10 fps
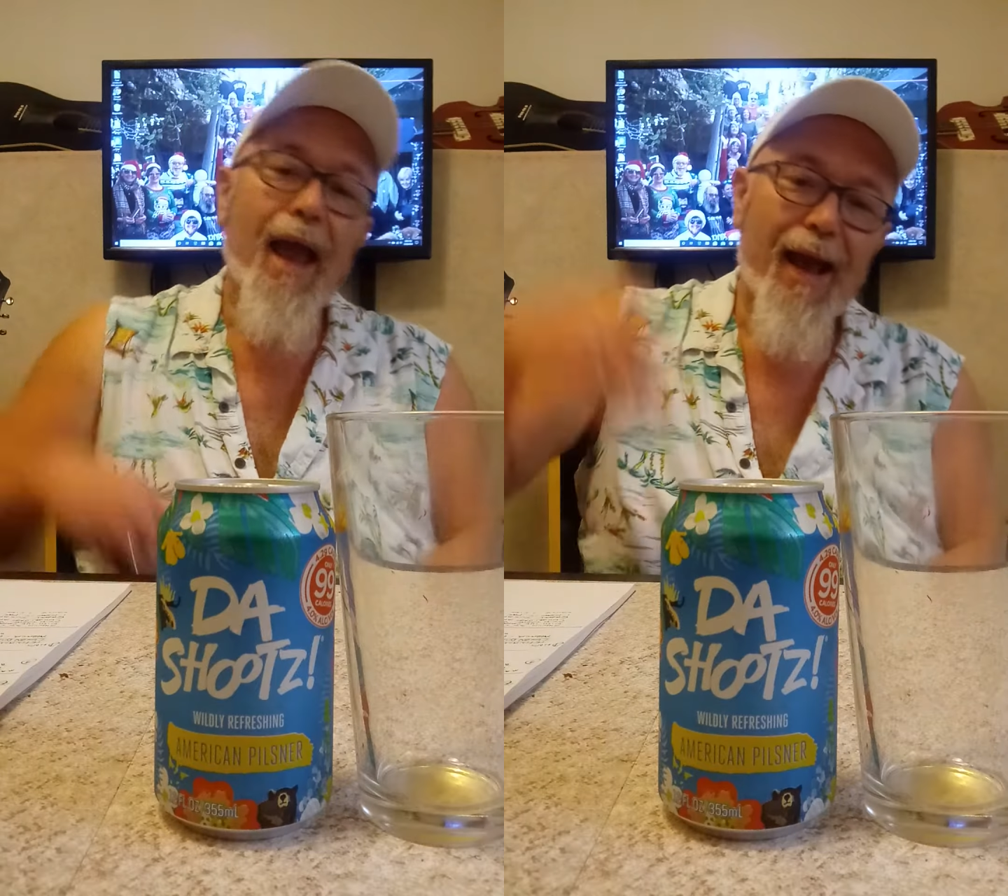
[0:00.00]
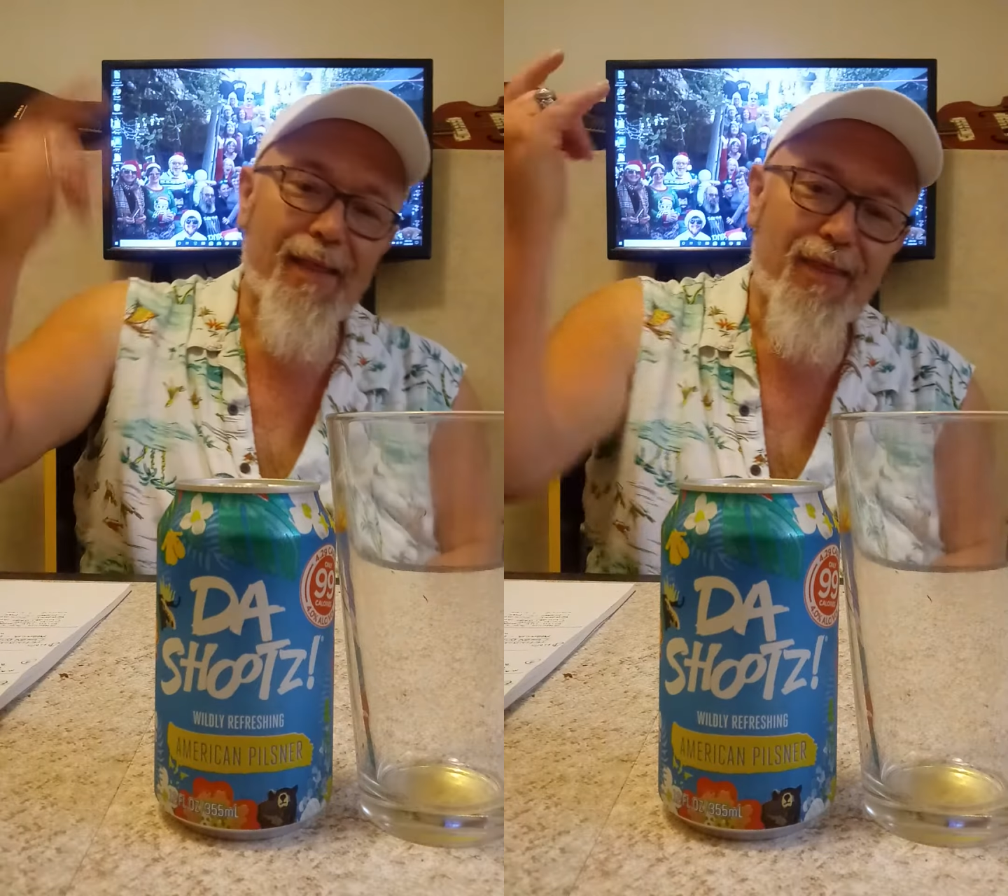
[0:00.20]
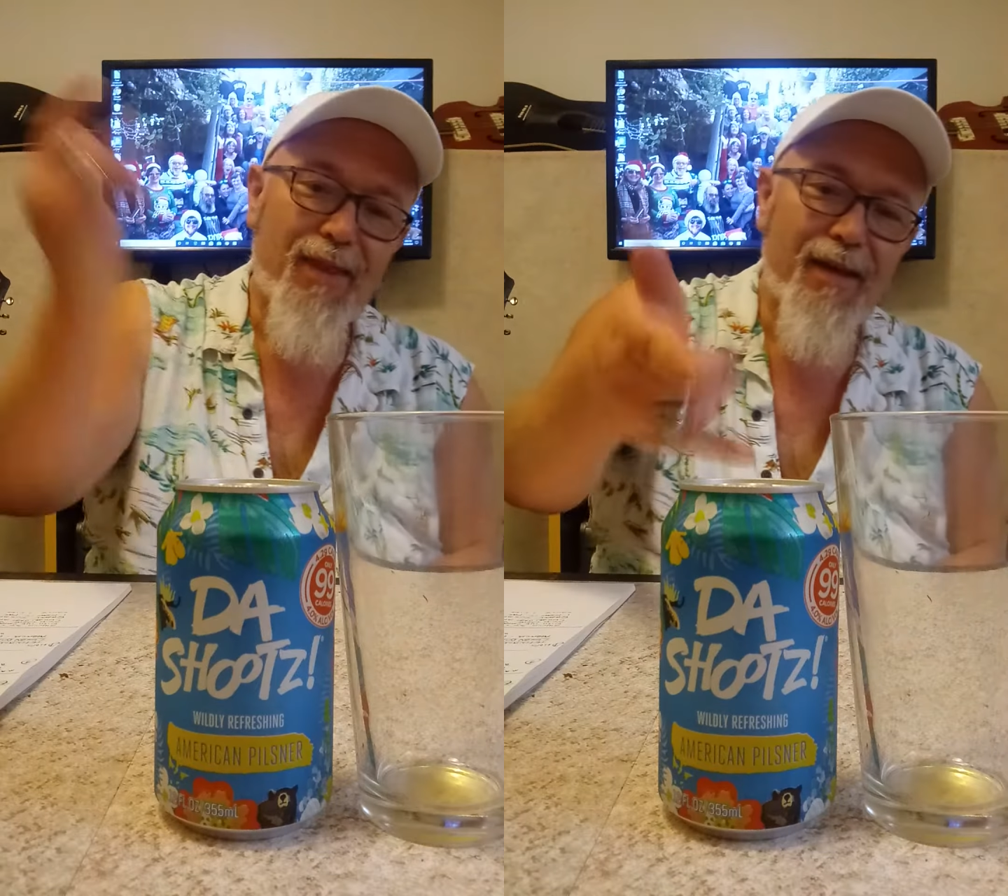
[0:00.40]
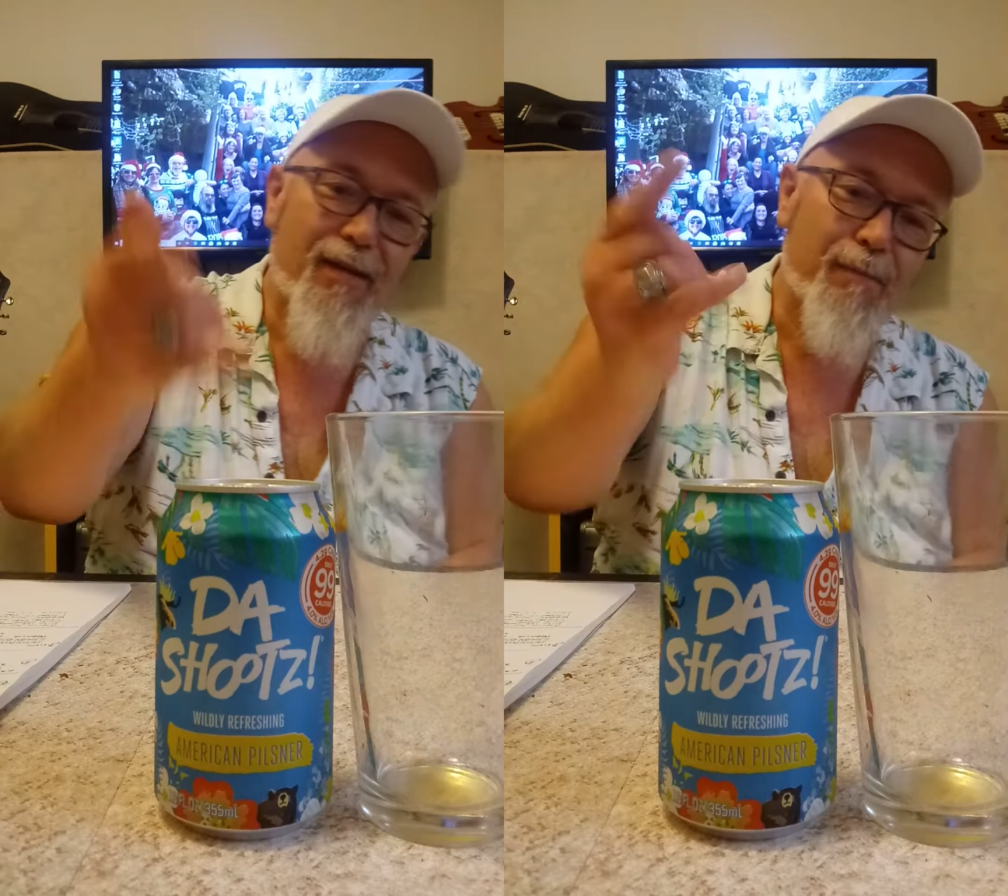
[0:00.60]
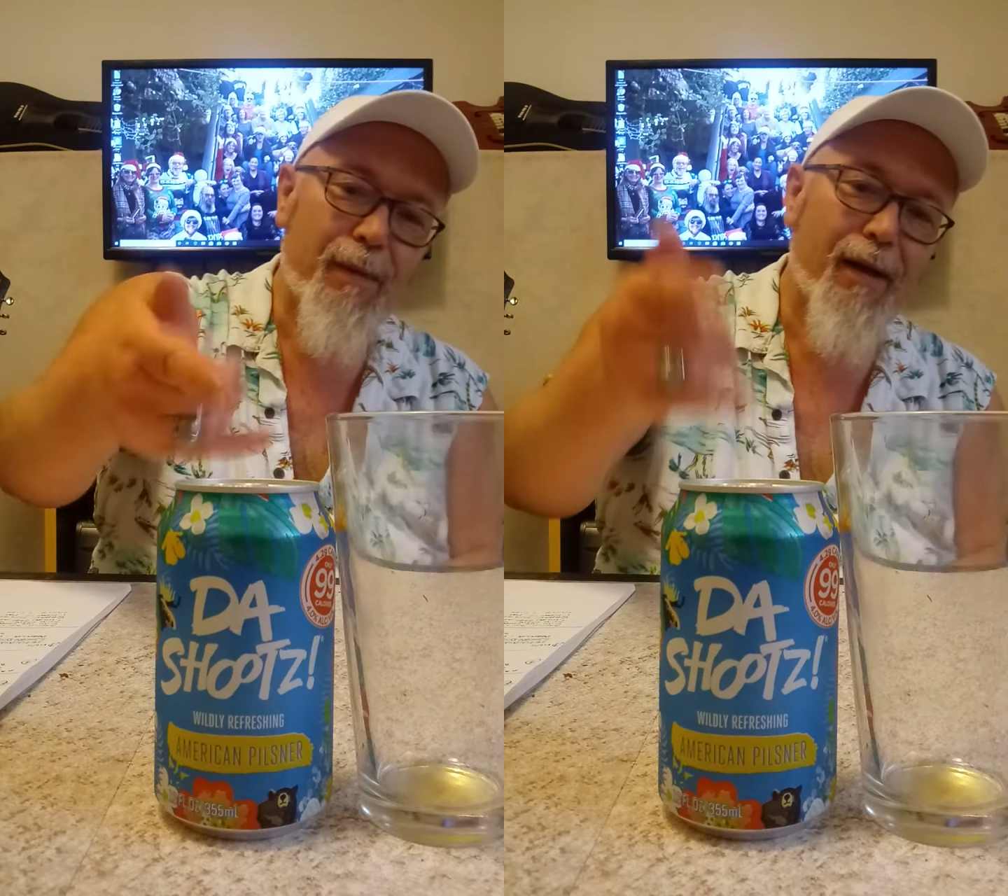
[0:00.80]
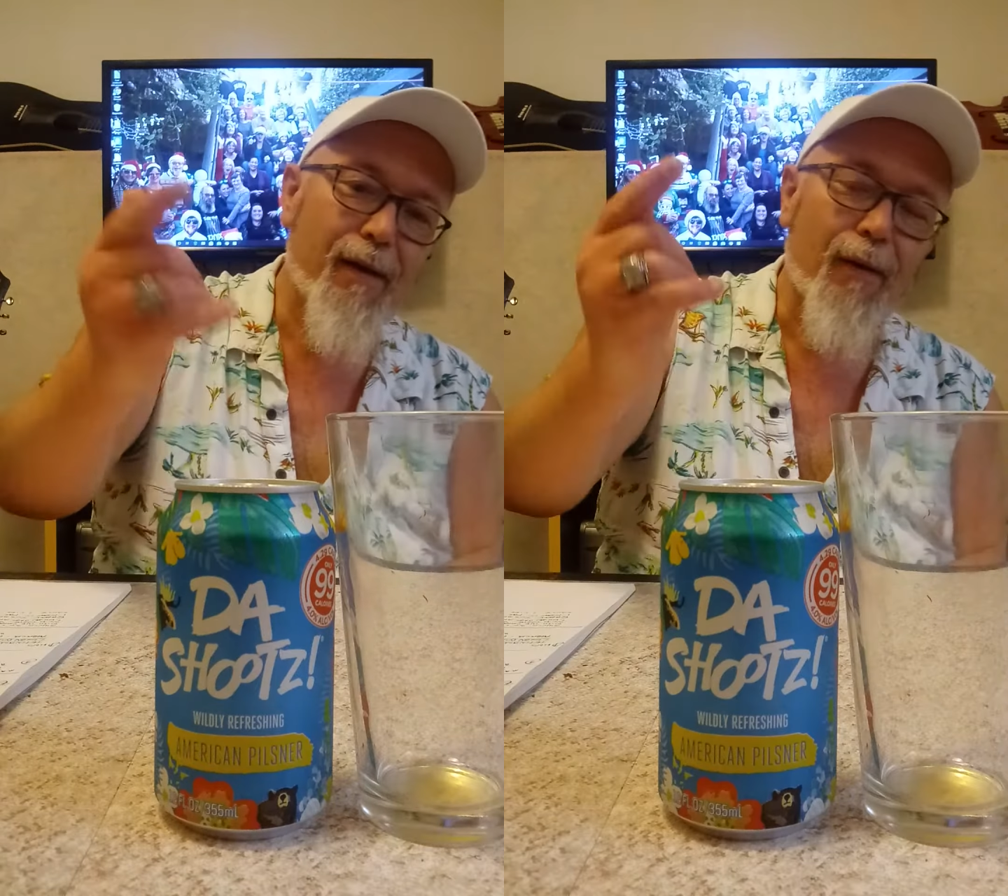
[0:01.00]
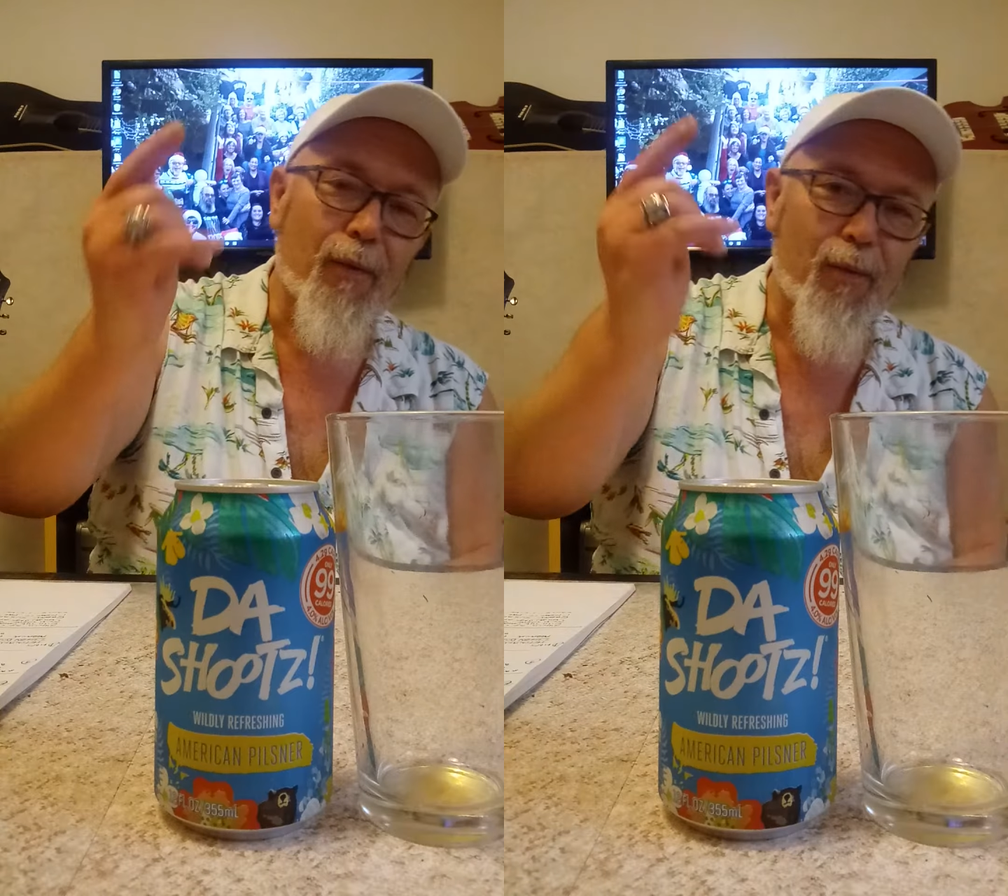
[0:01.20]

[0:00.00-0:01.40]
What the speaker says: and this beer